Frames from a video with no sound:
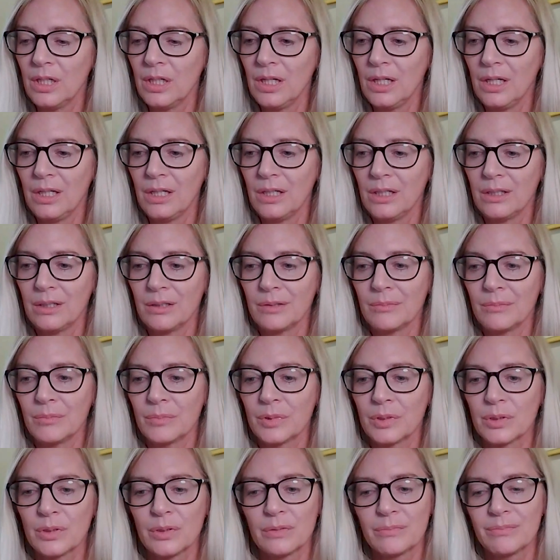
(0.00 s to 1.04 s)

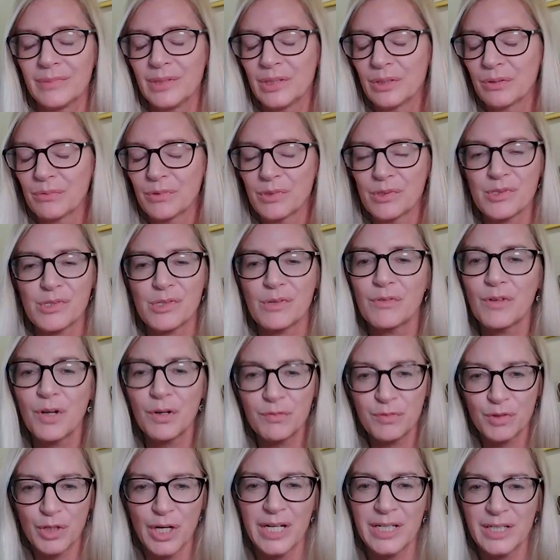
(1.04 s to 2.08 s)
There's a
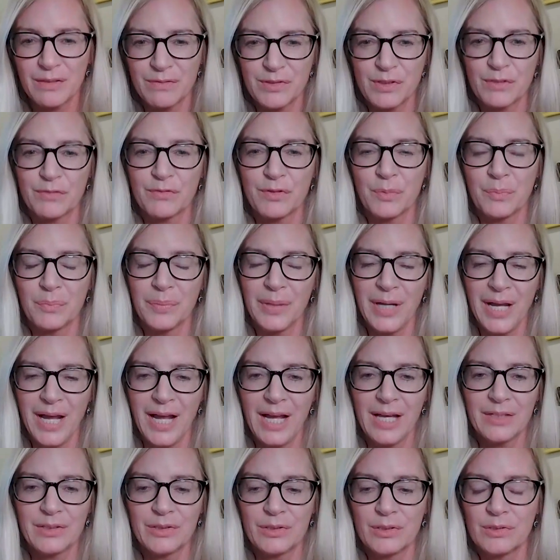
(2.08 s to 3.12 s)
variety of different
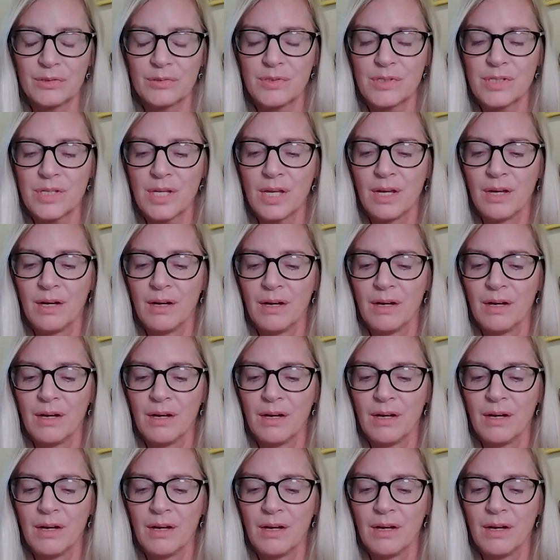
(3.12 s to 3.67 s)
patterns,